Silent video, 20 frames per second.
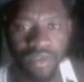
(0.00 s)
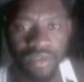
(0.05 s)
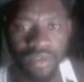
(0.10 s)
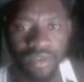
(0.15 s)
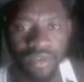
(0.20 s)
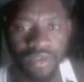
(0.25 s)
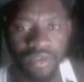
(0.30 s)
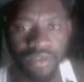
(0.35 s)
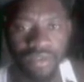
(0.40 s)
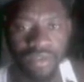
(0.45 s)

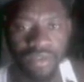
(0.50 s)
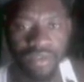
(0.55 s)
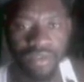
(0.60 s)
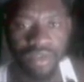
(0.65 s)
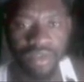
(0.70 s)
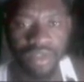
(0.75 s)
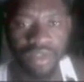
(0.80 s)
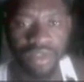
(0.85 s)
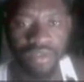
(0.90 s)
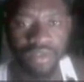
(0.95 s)
we
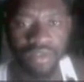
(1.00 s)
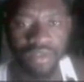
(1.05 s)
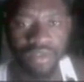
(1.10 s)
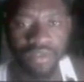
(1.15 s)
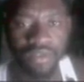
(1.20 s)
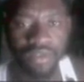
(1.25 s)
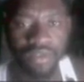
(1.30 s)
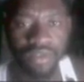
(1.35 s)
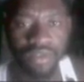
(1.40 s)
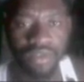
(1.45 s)
cannot use
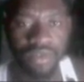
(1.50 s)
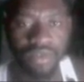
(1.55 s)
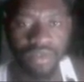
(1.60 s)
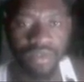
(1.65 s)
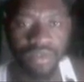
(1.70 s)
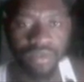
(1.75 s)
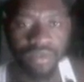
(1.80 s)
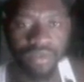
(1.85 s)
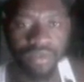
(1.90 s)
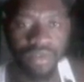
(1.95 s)
it this
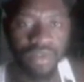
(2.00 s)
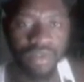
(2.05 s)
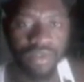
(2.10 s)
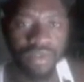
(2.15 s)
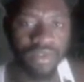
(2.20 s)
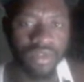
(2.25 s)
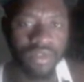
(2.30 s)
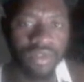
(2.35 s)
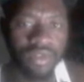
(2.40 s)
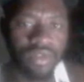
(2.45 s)
way,
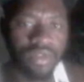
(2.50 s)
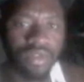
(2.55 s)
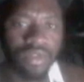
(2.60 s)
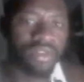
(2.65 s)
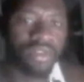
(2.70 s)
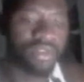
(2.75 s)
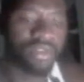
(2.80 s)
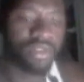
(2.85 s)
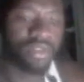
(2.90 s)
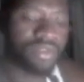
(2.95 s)

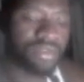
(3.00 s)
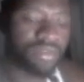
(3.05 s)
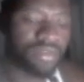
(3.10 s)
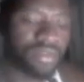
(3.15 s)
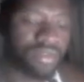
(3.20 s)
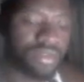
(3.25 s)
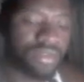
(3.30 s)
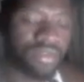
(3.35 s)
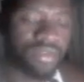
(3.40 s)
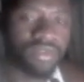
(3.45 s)
so we
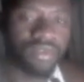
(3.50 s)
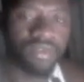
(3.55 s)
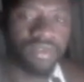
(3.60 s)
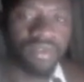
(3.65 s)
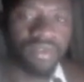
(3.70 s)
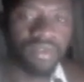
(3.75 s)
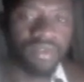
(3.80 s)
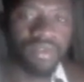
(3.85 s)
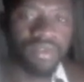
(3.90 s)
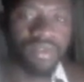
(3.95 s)
just go
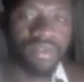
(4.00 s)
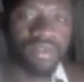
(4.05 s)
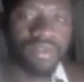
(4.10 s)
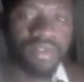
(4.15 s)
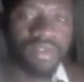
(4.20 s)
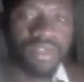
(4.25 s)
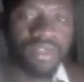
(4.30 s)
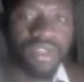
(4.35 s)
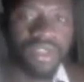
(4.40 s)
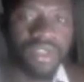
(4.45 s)
Ctrl
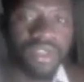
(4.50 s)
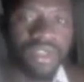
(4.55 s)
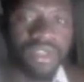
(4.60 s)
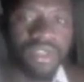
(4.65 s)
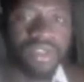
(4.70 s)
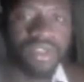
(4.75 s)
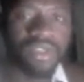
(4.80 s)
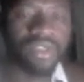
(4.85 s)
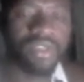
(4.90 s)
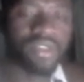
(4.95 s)
Z
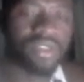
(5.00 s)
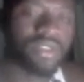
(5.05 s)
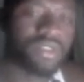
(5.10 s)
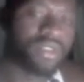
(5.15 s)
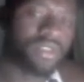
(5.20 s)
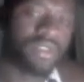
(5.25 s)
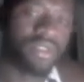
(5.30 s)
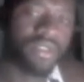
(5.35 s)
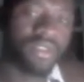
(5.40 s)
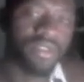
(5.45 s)

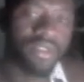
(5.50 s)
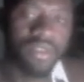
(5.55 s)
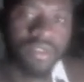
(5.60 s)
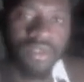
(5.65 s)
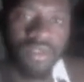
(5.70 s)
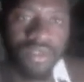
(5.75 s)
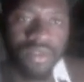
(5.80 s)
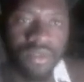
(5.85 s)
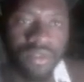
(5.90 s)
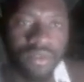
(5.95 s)

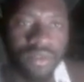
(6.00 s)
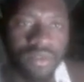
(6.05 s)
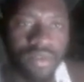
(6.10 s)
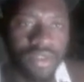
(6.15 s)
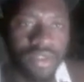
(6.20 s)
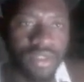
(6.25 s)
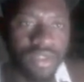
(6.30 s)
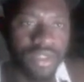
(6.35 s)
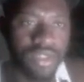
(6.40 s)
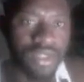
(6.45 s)
to
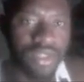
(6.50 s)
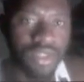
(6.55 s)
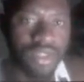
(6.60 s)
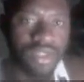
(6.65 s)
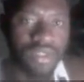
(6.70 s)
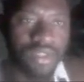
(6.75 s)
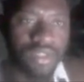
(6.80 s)
deselect,